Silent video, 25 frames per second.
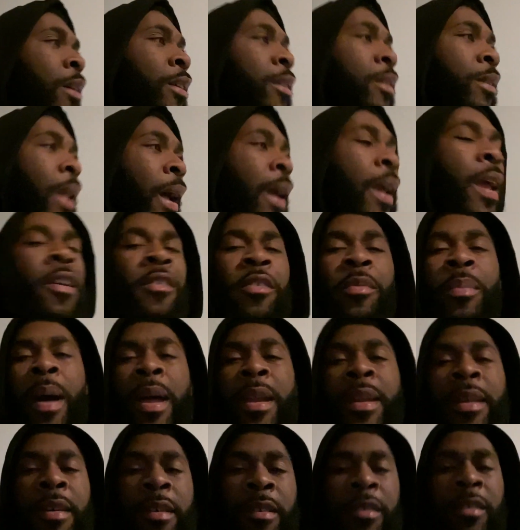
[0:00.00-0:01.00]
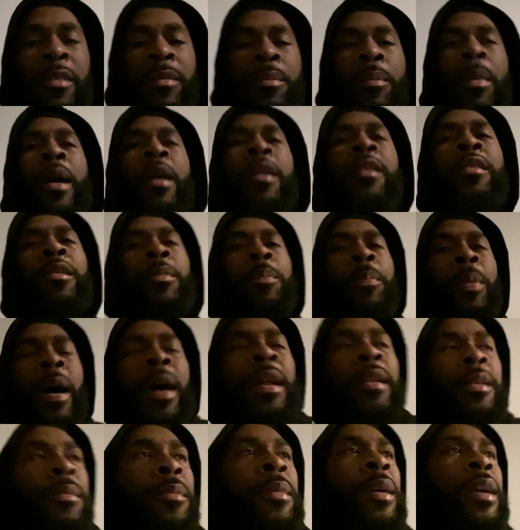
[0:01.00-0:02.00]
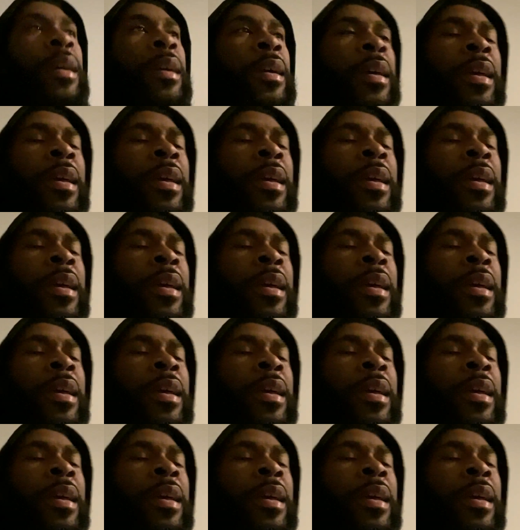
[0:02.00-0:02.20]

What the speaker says: like everybody else, my other partner, man,